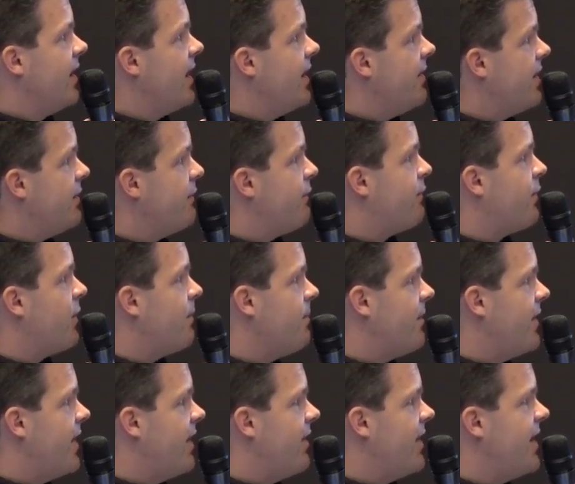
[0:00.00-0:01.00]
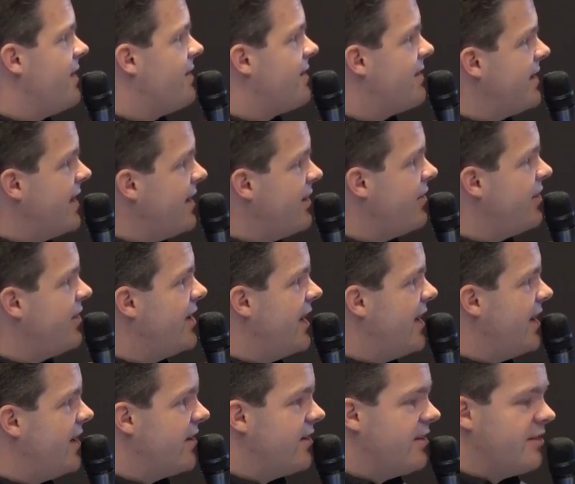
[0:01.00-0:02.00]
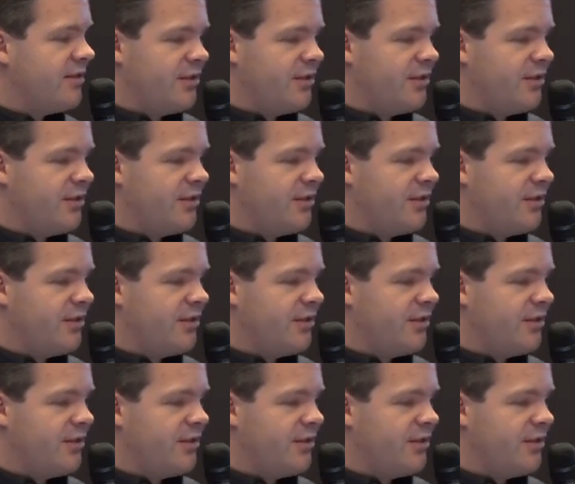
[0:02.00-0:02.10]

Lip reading: And then from there instantiated